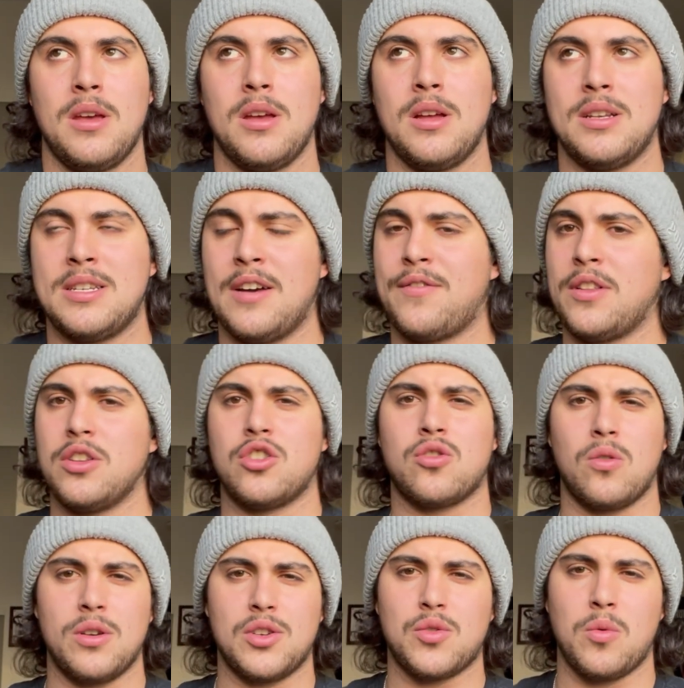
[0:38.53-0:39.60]
Definitely the
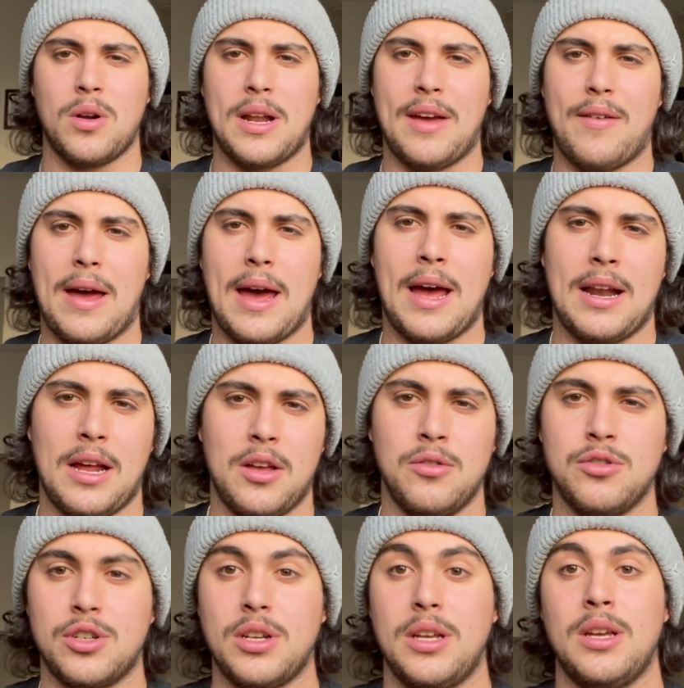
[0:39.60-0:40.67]
shortest one I've had. I
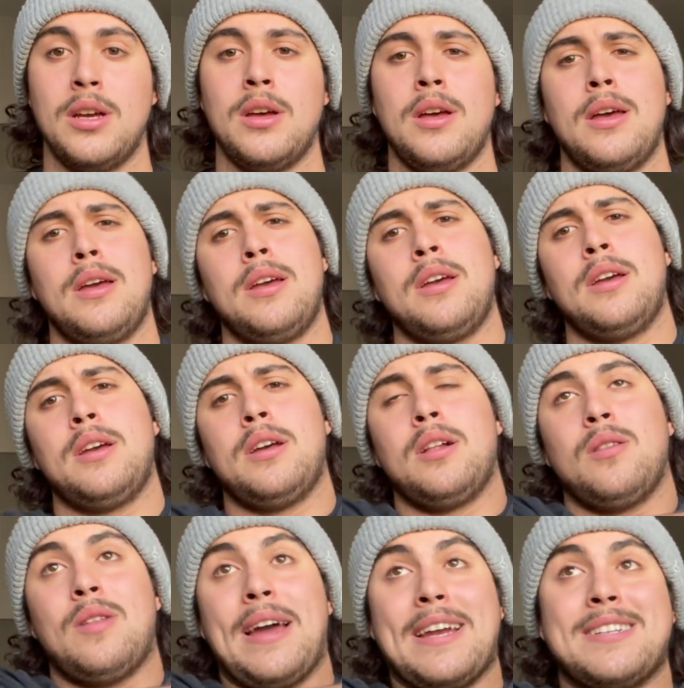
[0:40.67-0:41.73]
usually
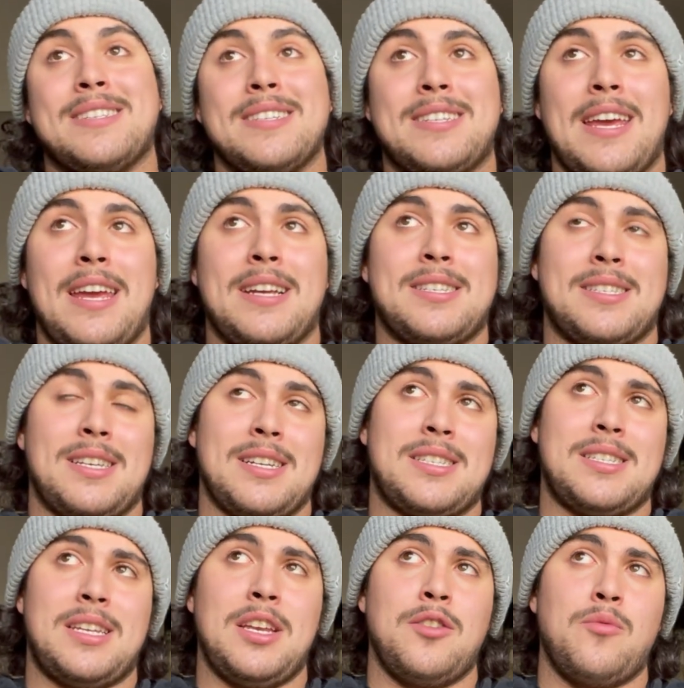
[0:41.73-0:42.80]
like to take
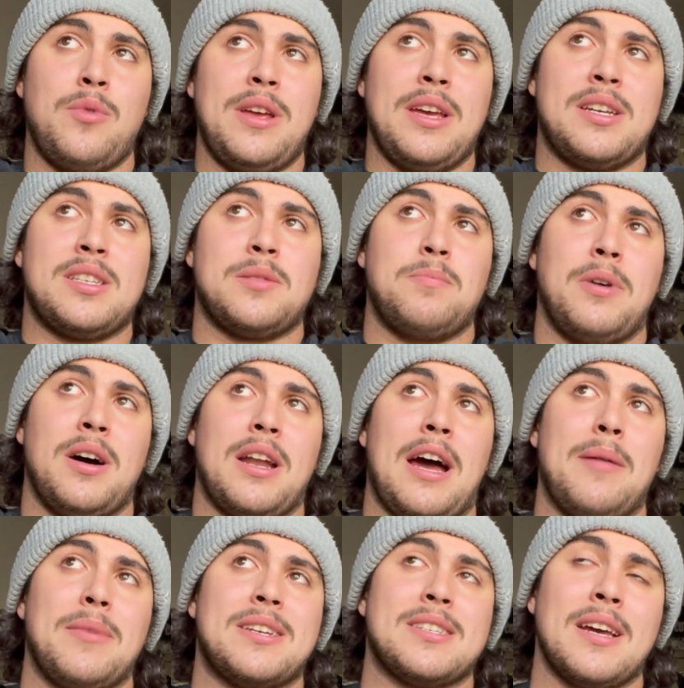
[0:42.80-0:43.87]
16 weeks, but
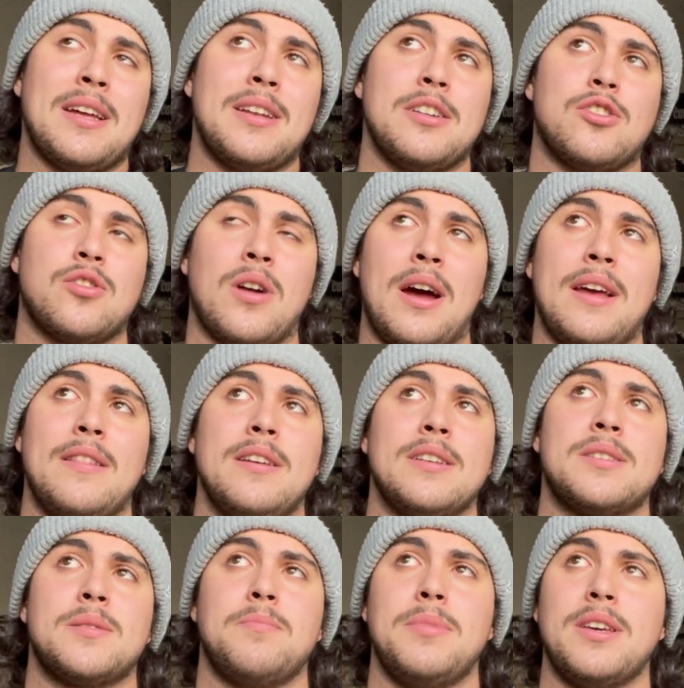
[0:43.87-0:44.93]
I'm excited to try
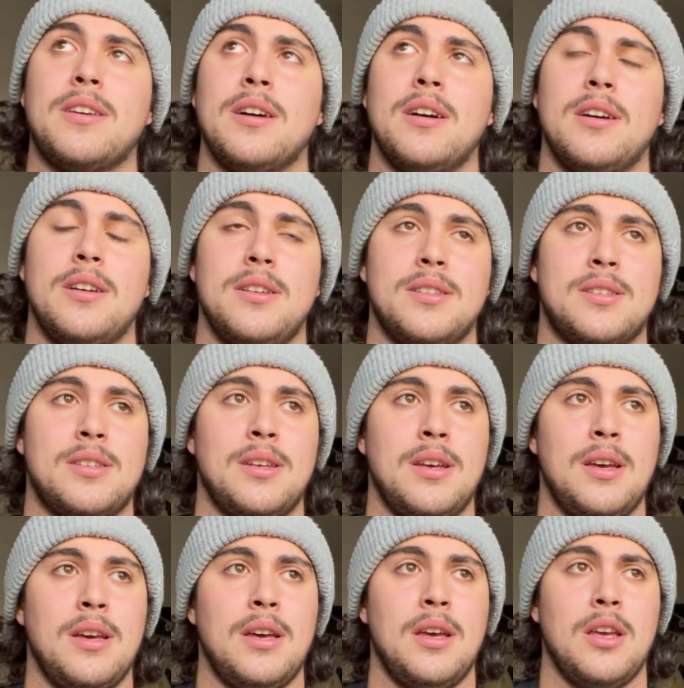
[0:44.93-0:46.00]
this because
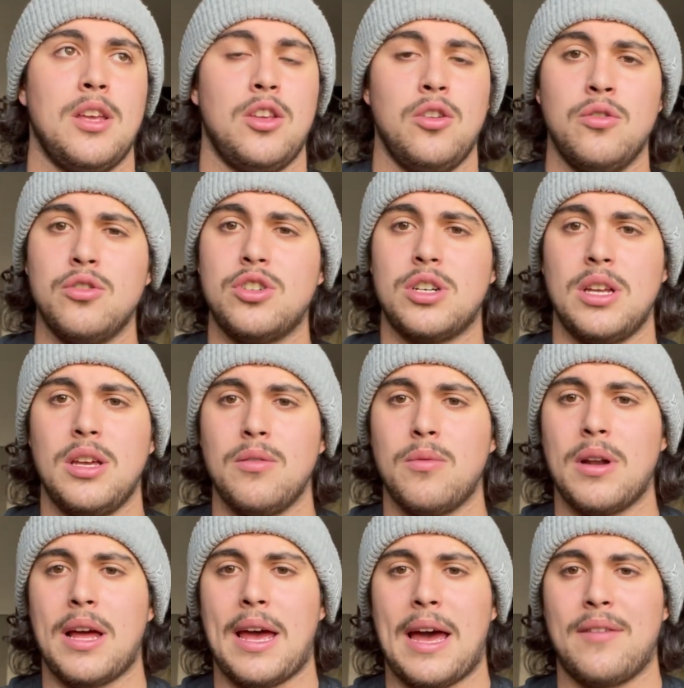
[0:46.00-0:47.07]
usually
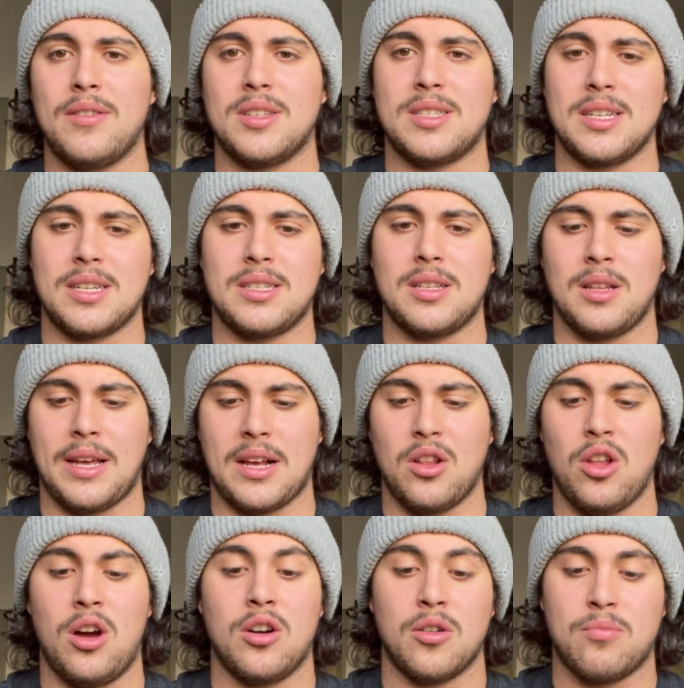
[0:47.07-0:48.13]
when I have a
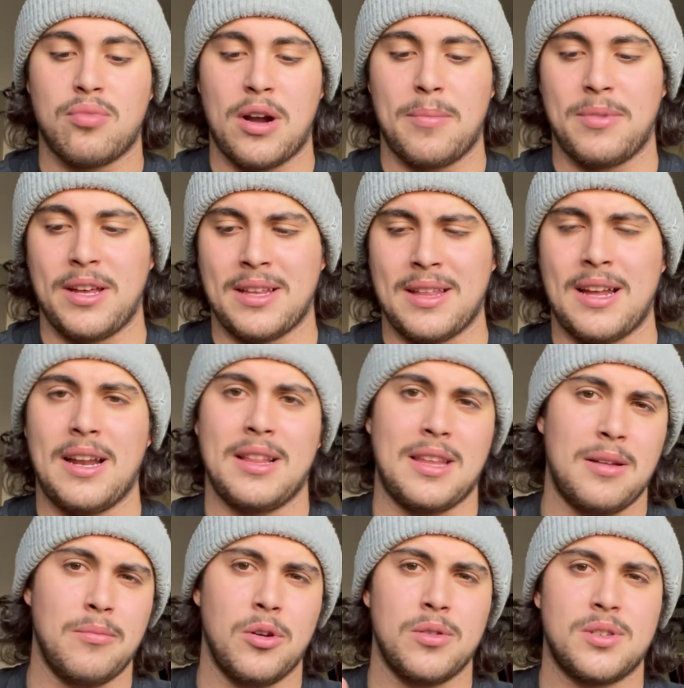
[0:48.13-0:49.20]
longer prep like that, I
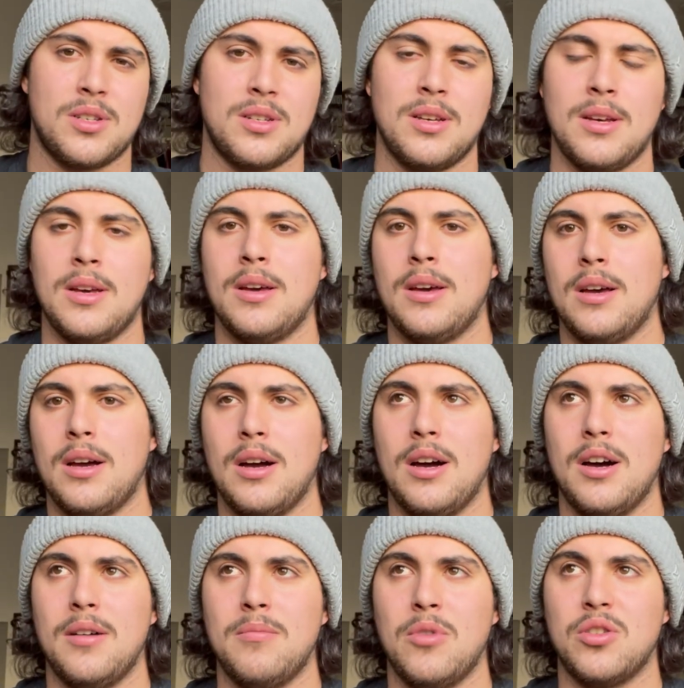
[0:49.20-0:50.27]
think most
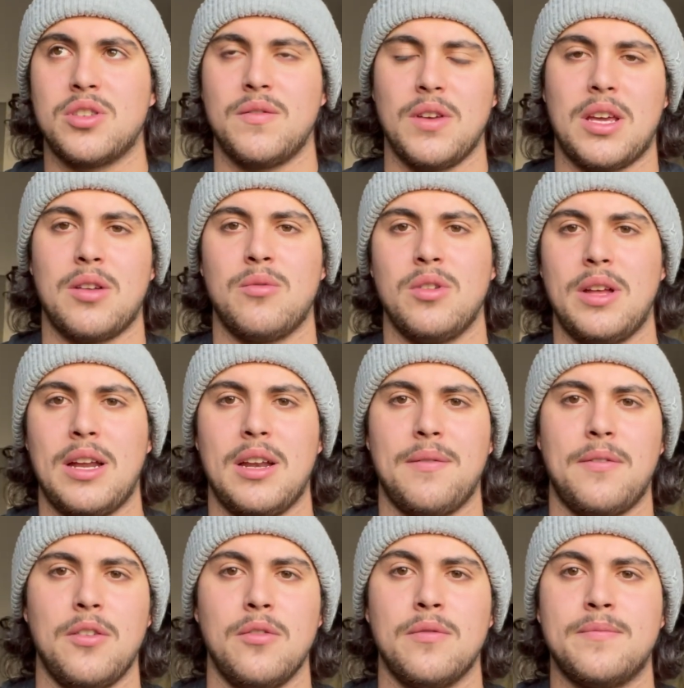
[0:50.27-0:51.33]
of you can relate
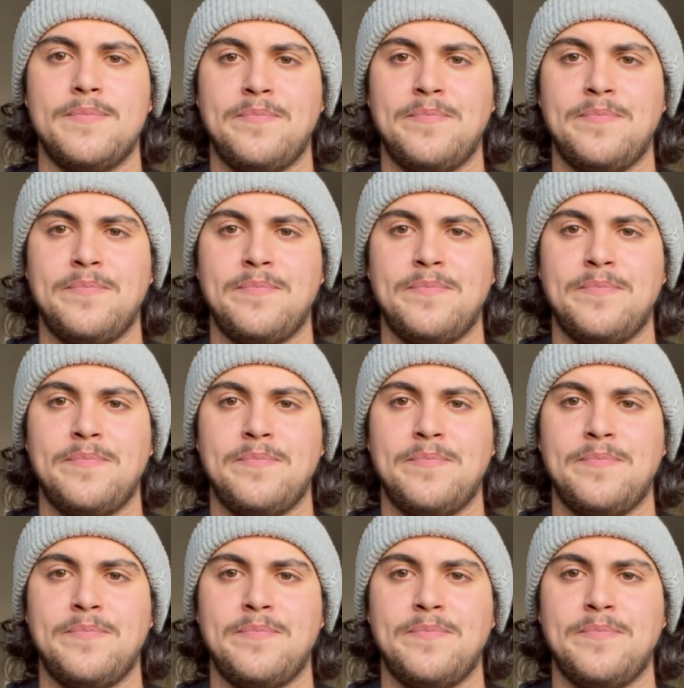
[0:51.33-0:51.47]
if you've